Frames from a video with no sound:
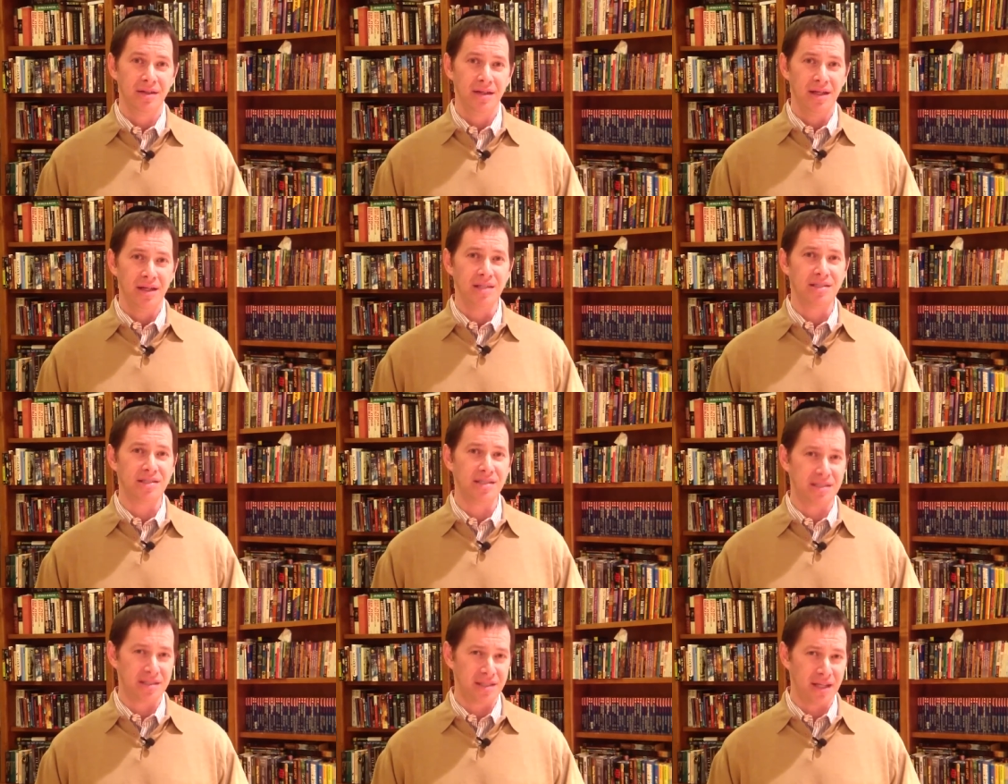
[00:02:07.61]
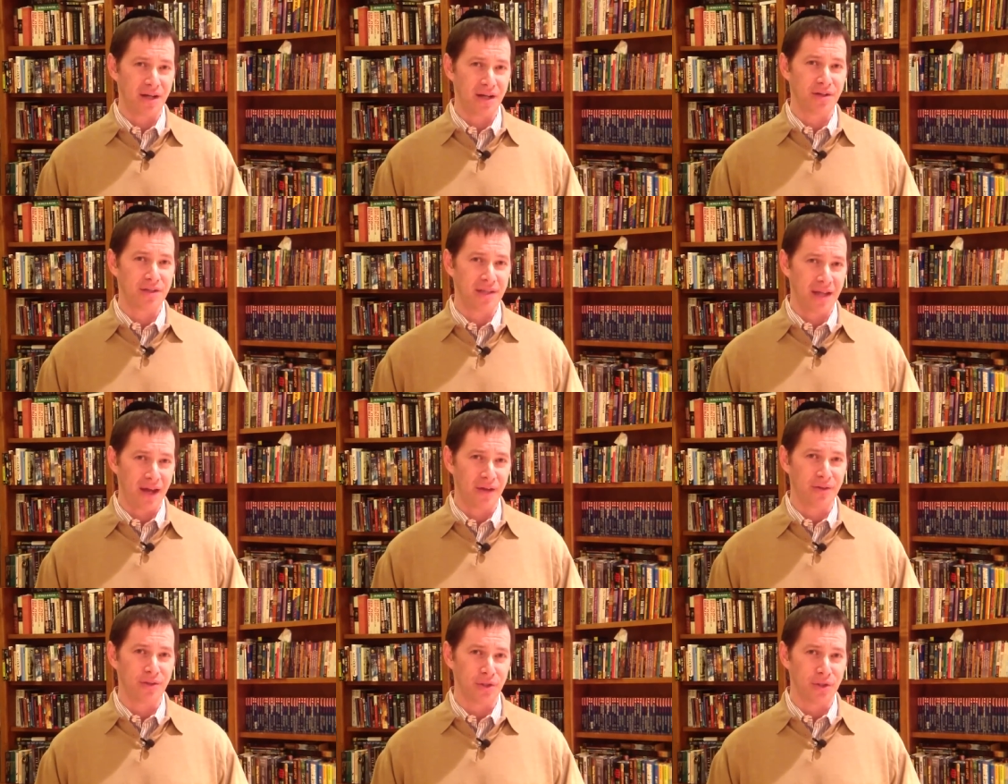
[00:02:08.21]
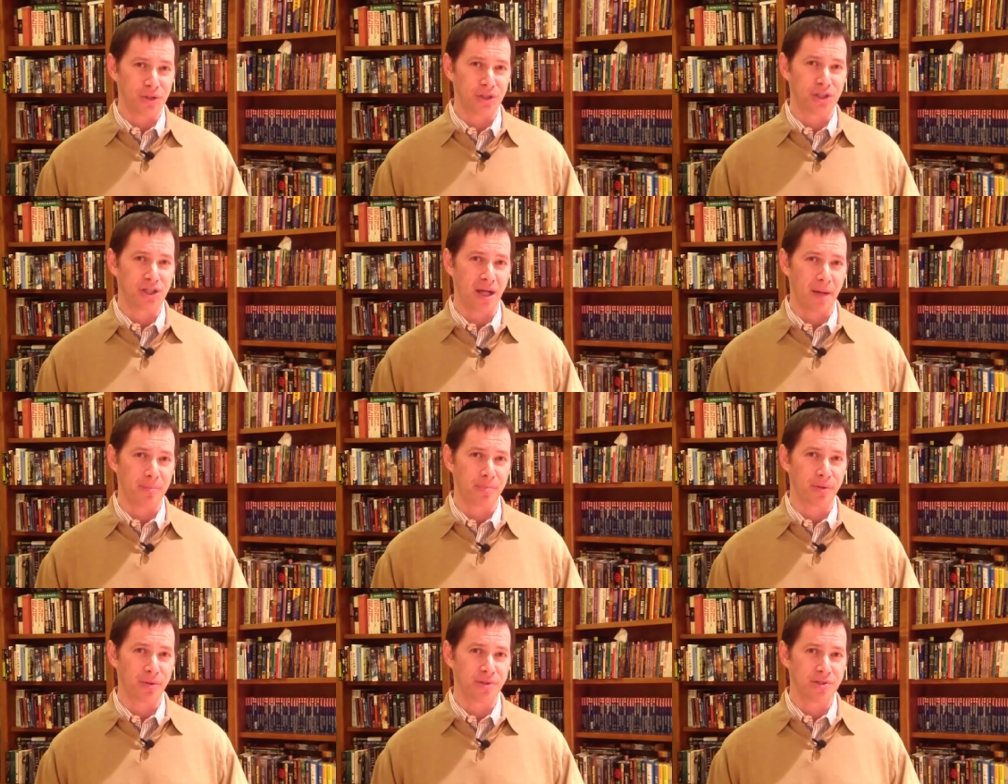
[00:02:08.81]
He stared down those
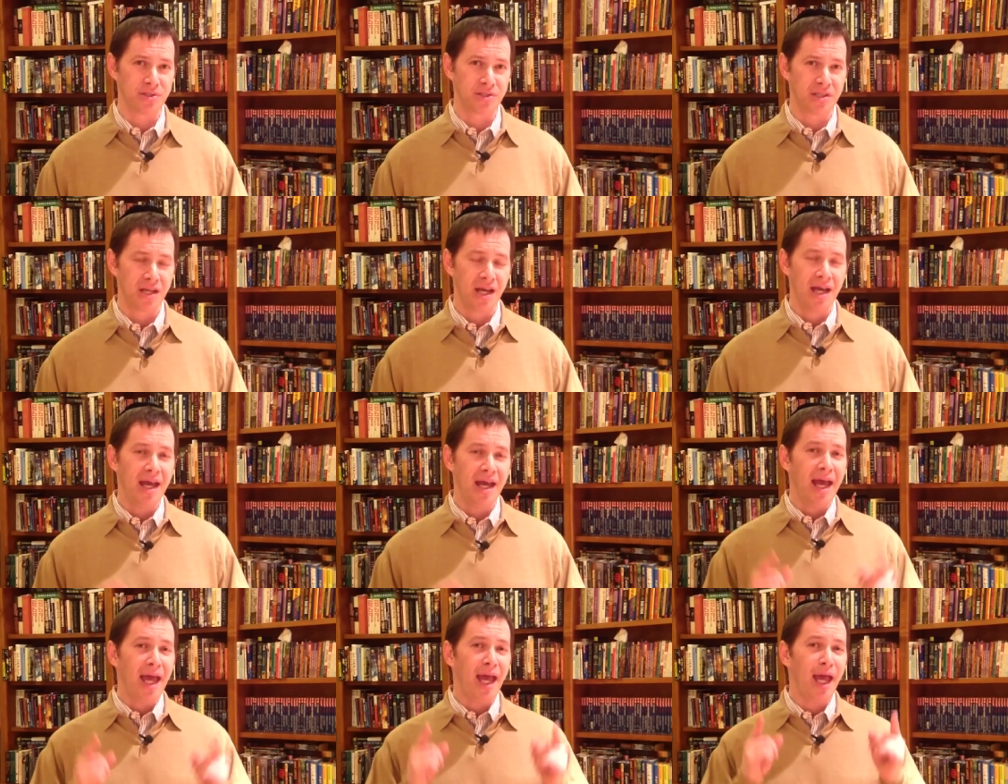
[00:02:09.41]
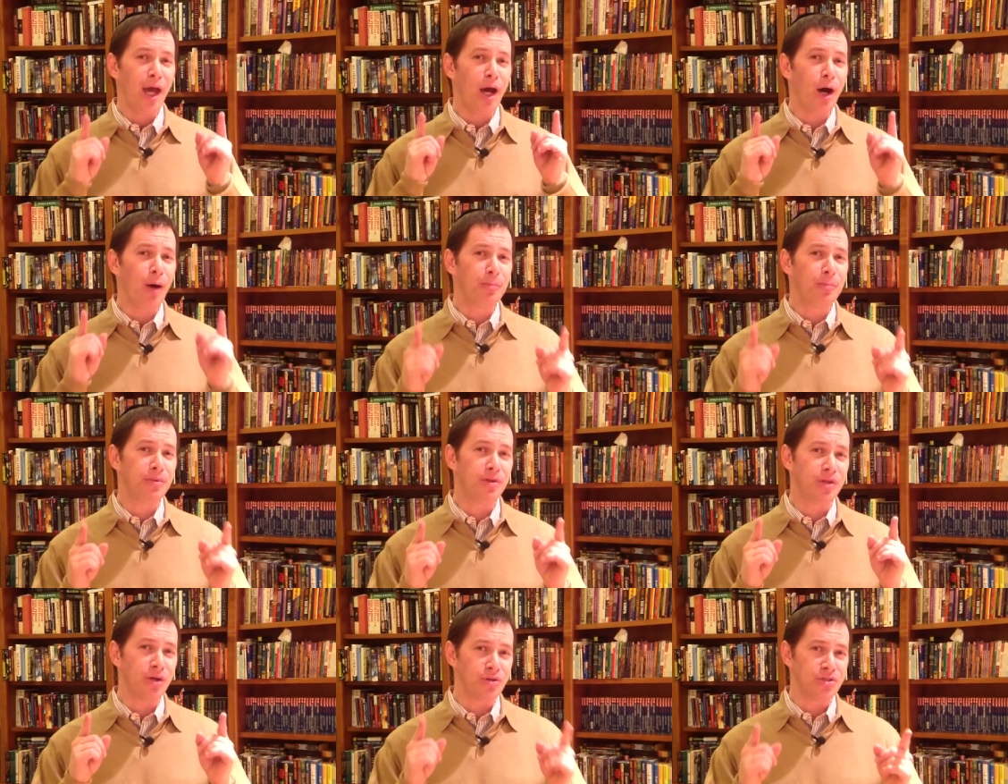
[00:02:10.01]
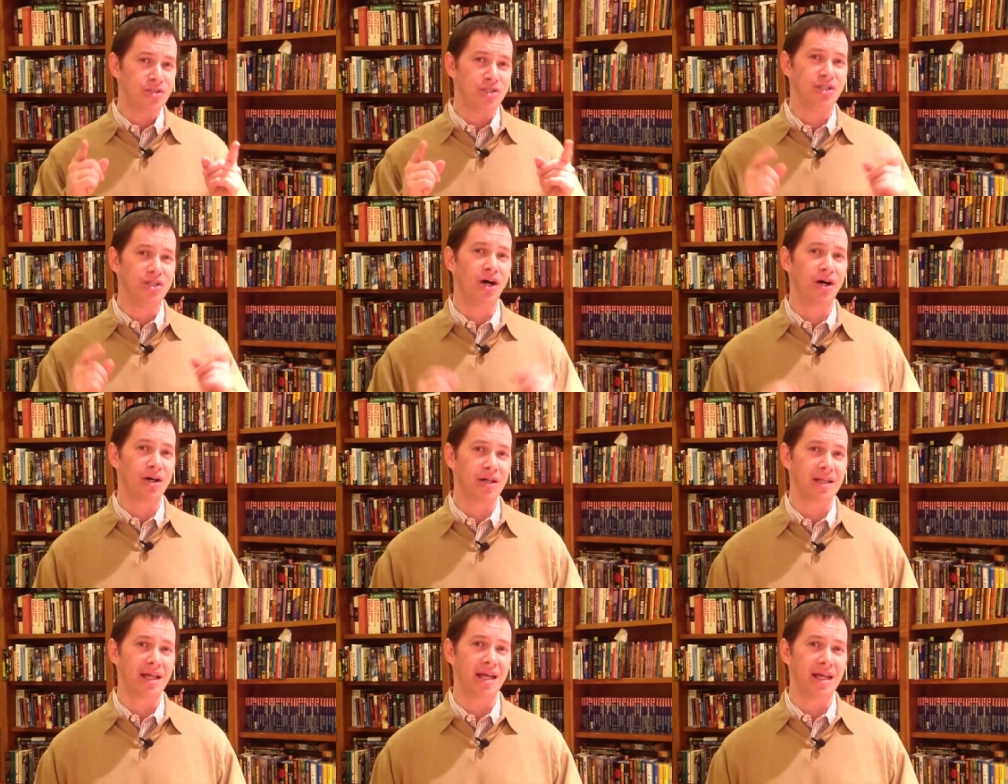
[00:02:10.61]
shepherds, helped those
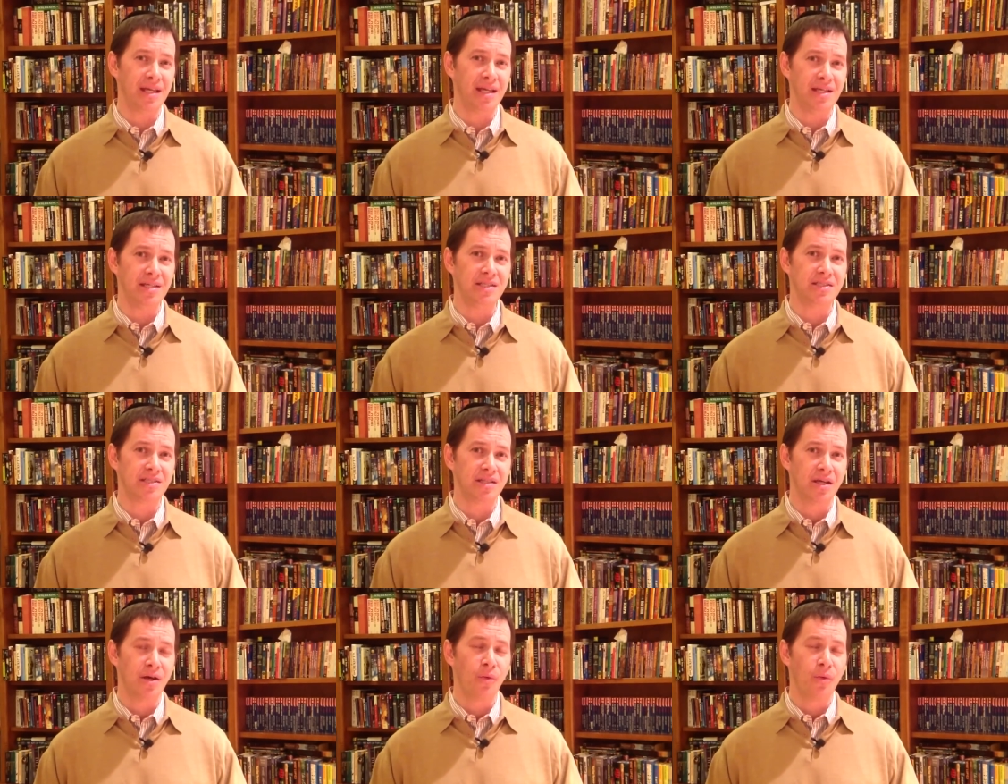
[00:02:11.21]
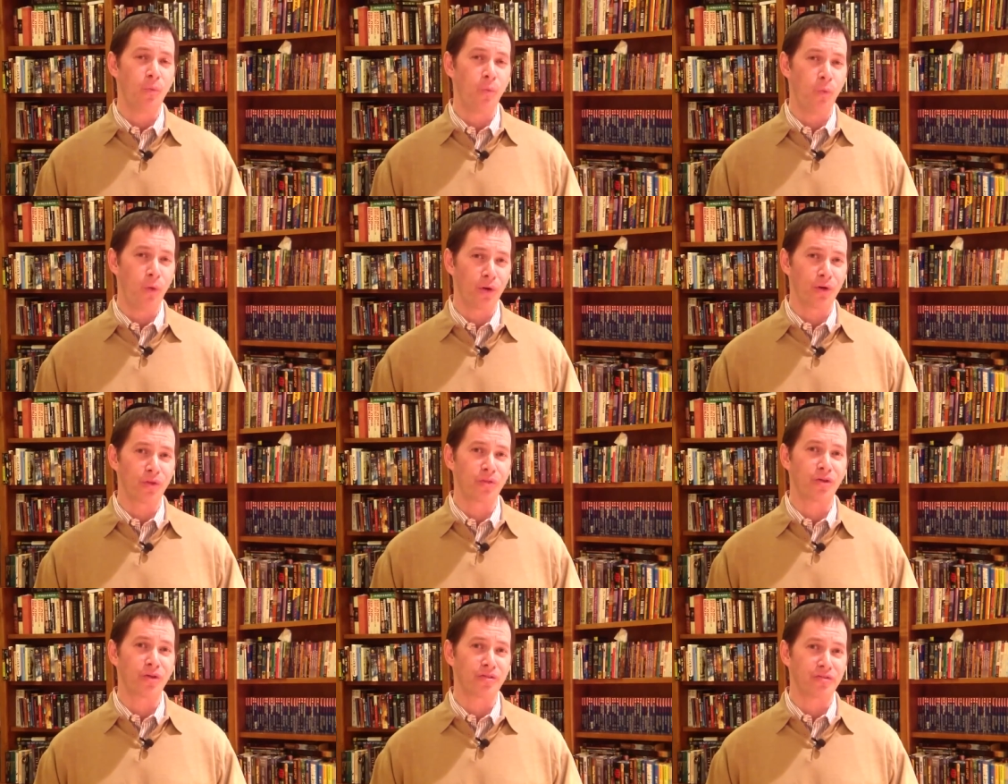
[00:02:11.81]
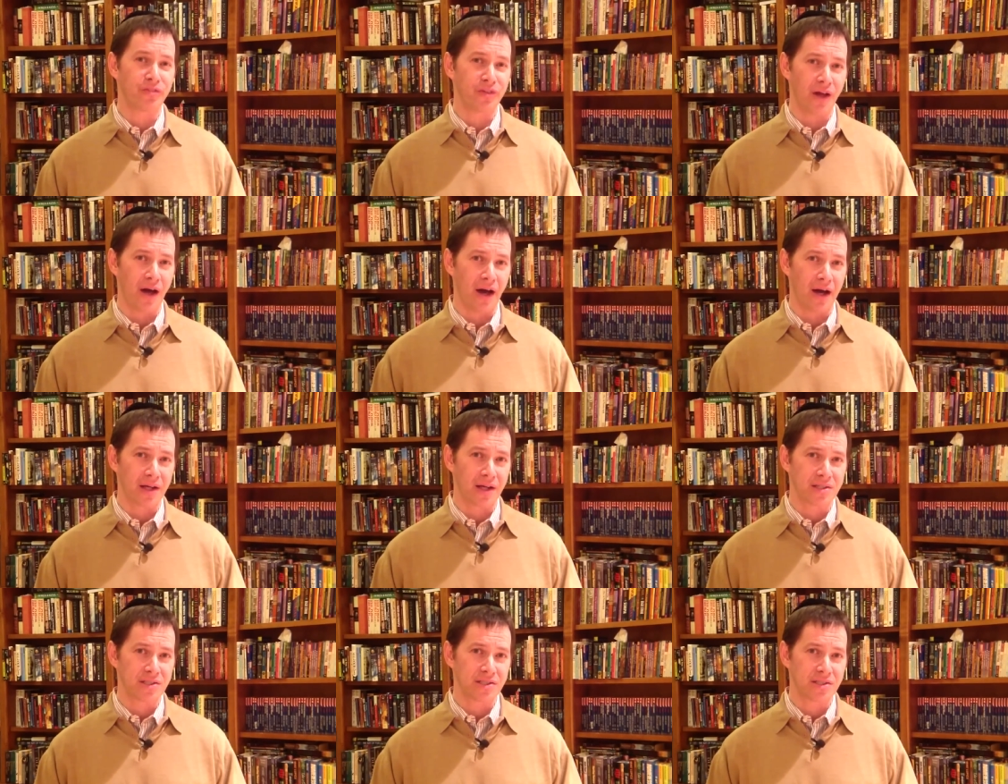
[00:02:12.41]
young ladies water their
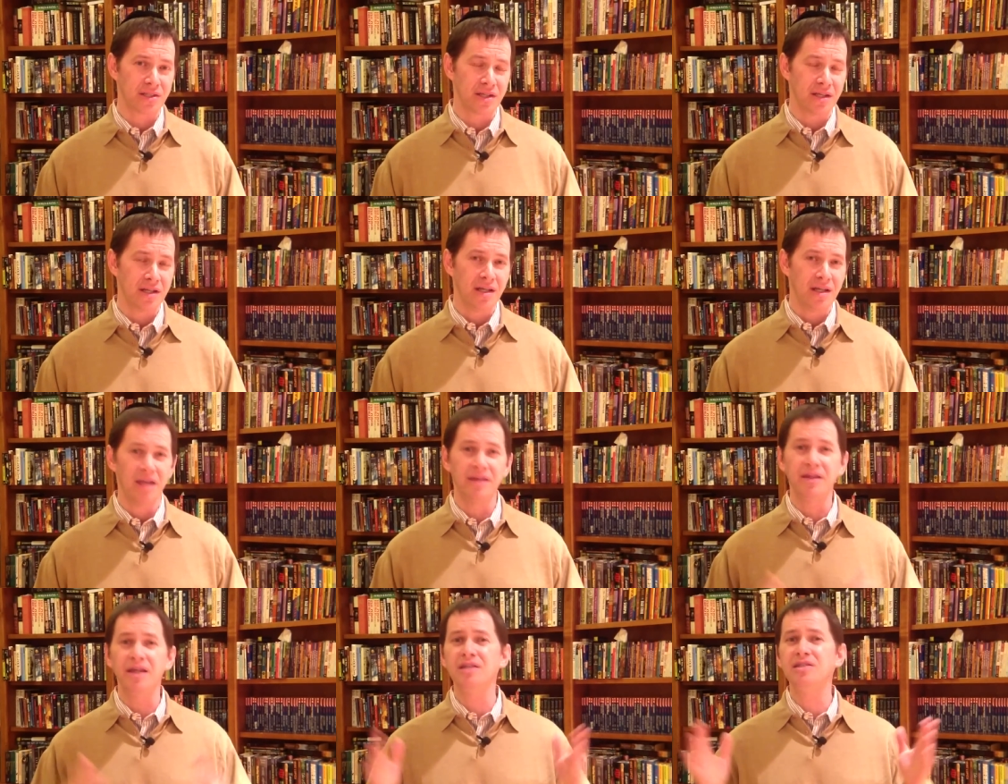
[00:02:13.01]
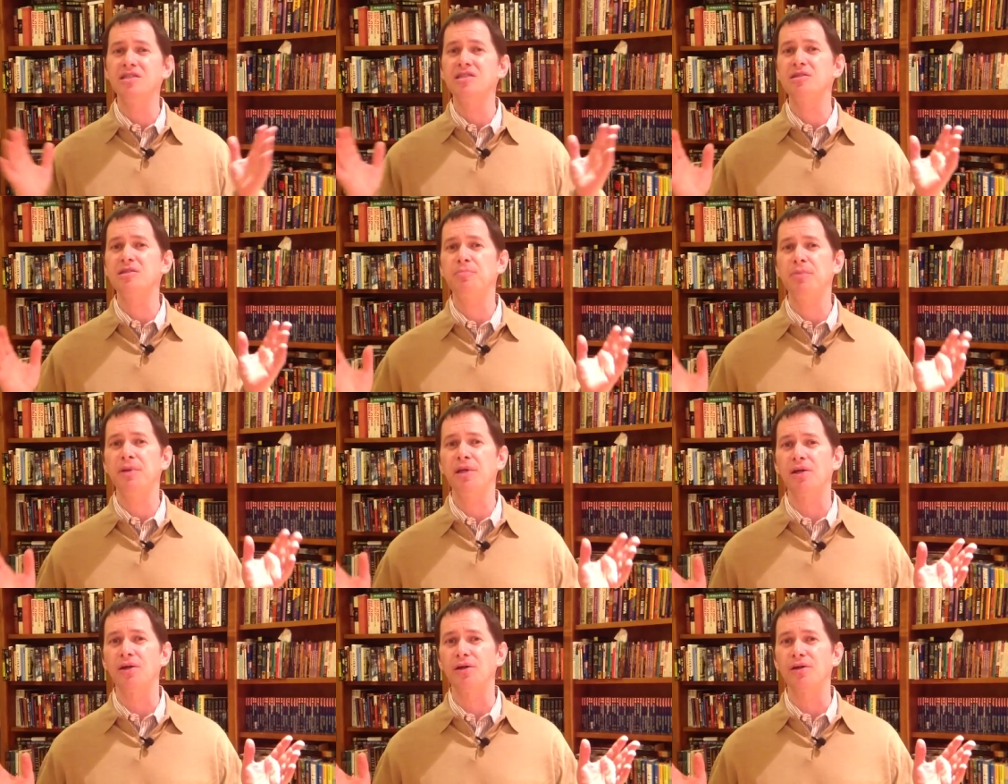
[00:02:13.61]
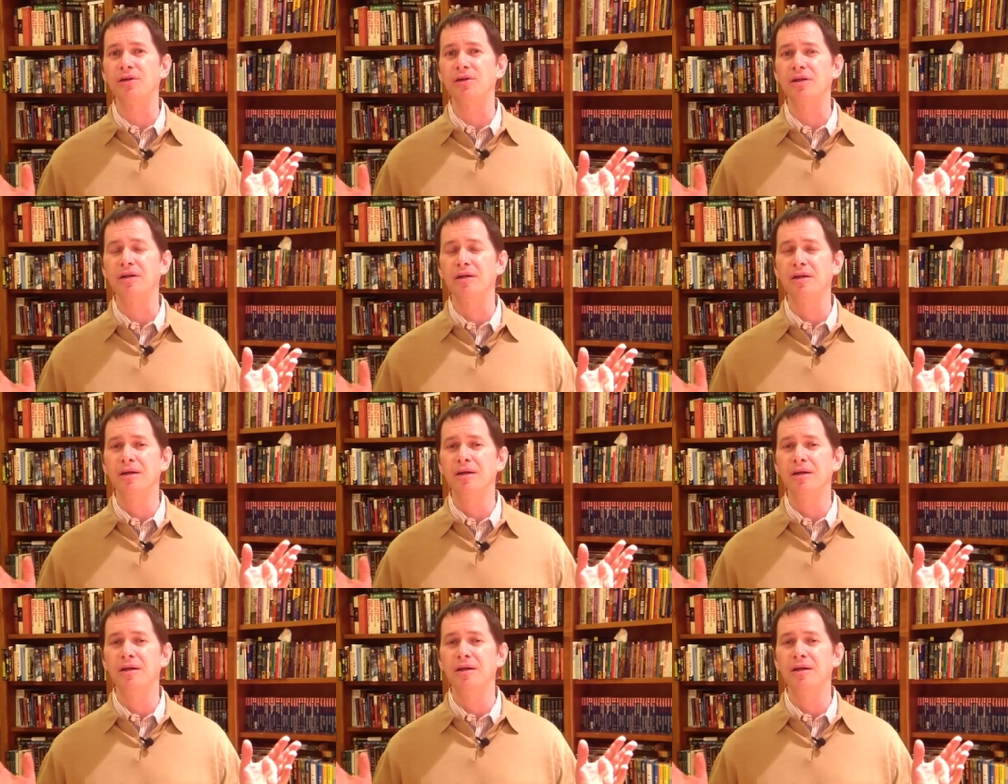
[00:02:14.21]
flocks, and then he disappeared.